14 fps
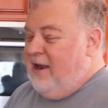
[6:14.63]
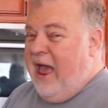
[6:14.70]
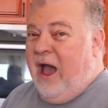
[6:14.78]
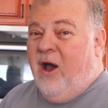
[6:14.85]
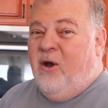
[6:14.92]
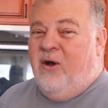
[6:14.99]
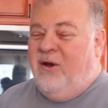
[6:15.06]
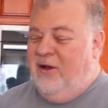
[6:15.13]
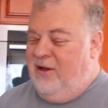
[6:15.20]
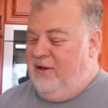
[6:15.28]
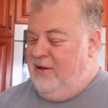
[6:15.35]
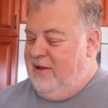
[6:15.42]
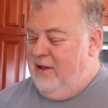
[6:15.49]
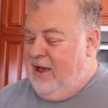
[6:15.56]
Now,
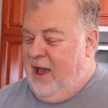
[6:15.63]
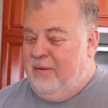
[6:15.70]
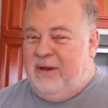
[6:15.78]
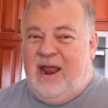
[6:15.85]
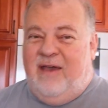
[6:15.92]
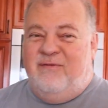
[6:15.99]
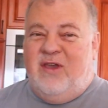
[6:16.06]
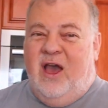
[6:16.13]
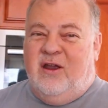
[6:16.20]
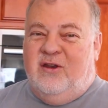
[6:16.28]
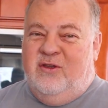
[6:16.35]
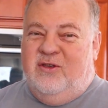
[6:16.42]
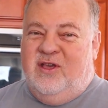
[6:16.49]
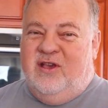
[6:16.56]
I'm going to have
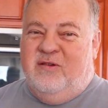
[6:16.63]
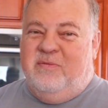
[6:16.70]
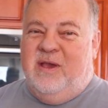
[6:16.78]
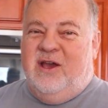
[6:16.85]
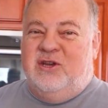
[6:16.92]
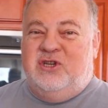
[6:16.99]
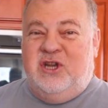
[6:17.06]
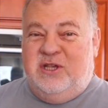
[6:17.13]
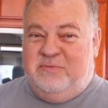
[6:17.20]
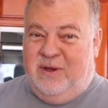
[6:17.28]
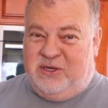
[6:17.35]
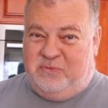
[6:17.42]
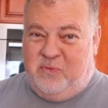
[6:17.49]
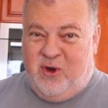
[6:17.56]
Young do this because she's
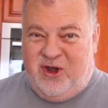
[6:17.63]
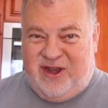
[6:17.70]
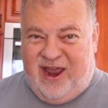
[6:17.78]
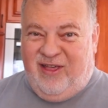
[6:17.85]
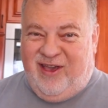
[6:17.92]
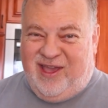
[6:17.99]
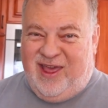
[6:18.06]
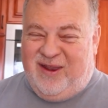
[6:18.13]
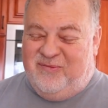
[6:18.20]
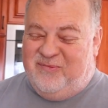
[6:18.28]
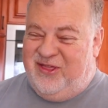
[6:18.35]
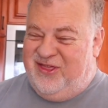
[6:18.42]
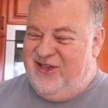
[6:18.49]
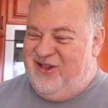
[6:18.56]
much more delicate
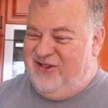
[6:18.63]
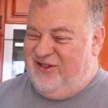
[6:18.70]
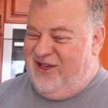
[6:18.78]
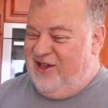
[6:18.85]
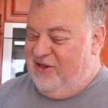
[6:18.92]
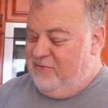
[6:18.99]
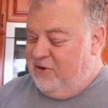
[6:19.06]
with these things,